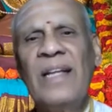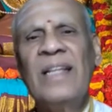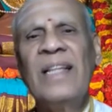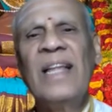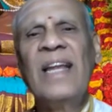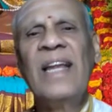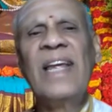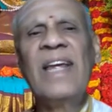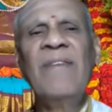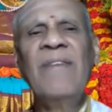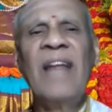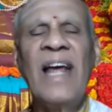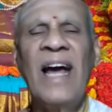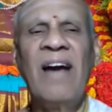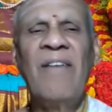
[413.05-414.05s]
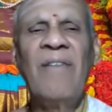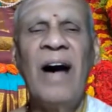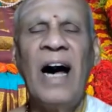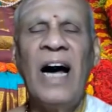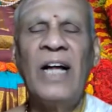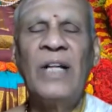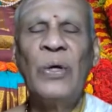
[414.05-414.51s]
then he will have
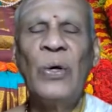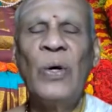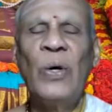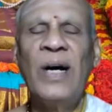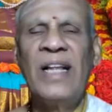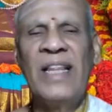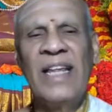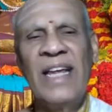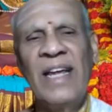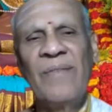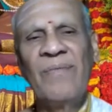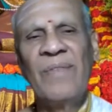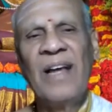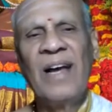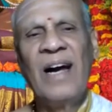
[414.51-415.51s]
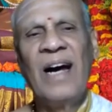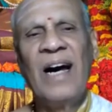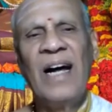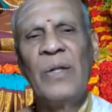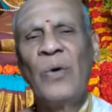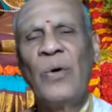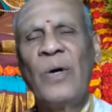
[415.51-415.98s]
Adogati.
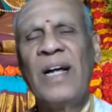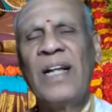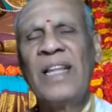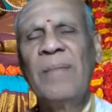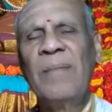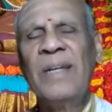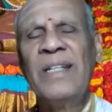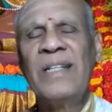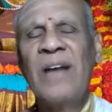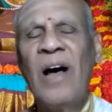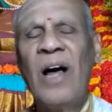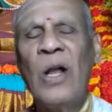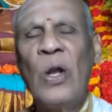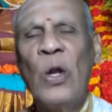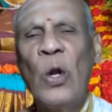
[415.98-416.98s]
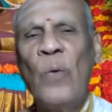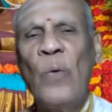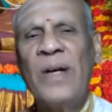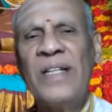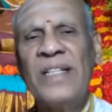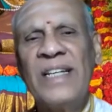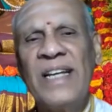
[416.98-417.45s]
Adogati means all
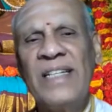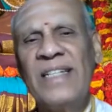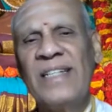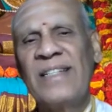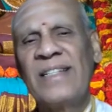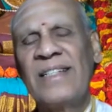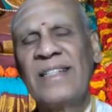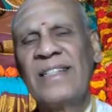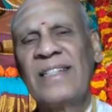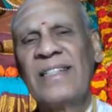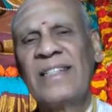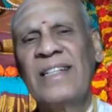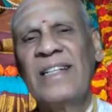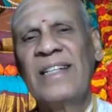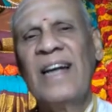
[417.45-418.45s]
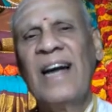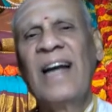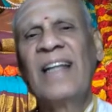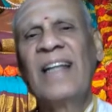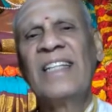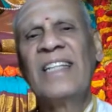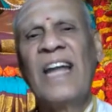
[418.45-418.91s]
lower stages.
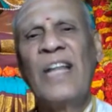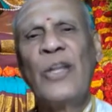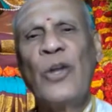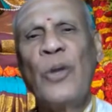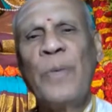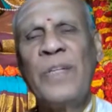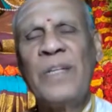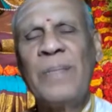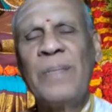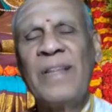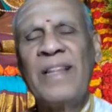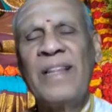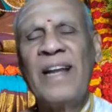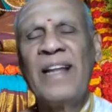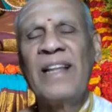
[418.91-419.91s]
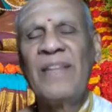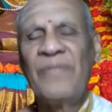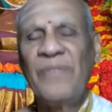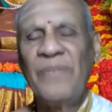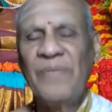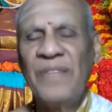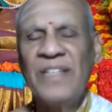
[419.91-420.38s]
And the Chandogya Upanishad mantra in the
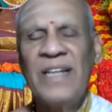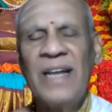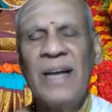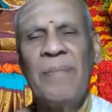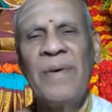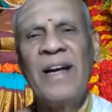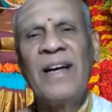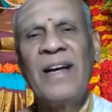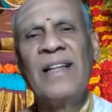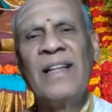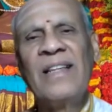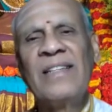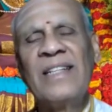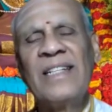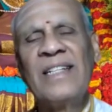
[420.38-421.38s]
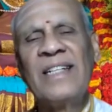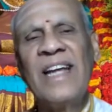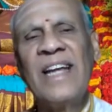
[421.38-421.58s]
5th chapter, 10th section,